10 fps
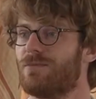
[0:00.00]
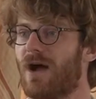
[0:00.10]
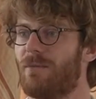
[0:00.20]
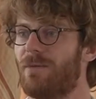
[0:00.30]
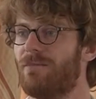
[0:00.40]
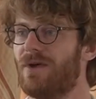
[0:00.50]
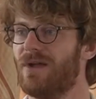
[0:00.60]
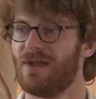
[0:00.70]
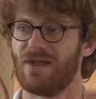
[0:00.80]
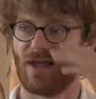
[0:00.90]
problem.
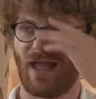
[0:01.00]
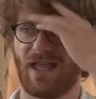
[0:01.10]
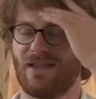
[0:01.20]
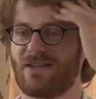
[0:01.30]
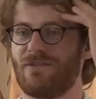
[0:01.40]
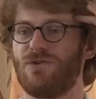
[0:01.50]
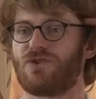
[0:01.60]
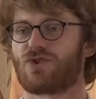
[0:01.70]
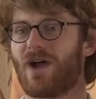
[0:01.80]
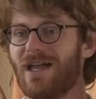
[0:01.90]
And if you
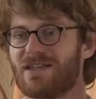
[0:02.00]
try